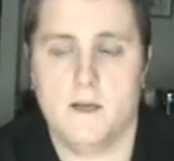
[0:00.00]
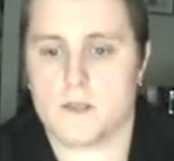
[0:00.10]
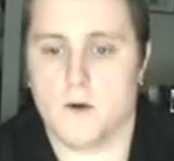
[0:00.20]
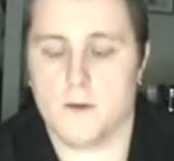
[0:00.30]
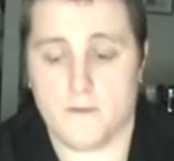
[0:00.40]

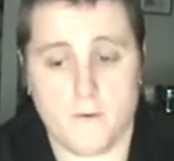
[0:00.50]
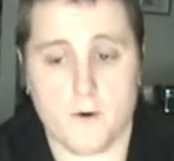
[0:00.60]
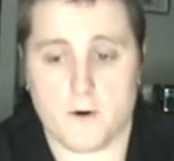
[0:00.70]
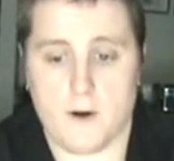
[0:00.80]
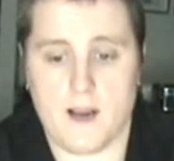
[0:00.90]
So the
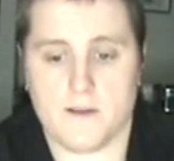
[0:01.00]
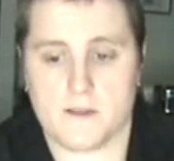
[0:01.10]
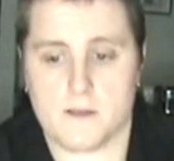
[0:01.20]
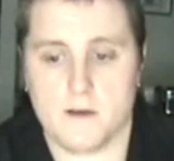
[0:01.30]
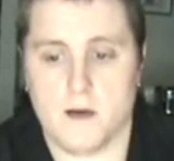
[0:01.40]

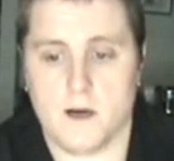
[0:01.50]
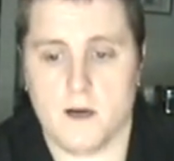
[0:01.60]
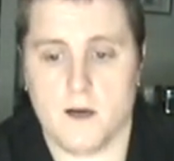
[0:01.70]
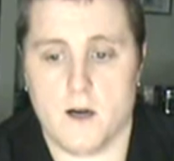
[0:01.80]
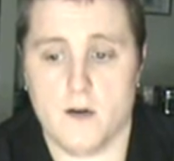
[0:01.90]
photographs
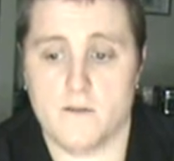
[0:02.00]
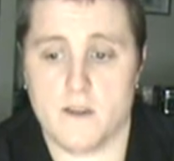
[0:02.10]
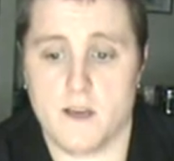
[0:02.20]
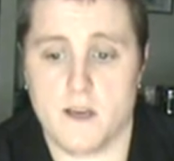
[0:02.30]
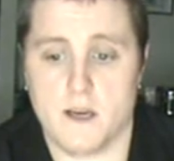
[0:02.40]
uh, of
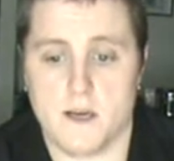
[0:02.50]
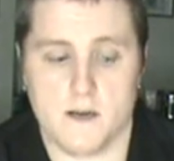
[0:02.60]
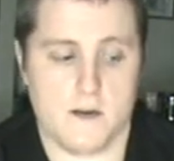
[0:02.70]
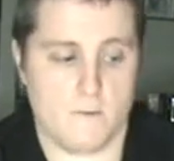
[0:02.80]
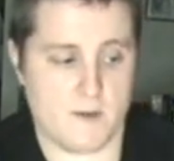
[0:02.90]
the uh,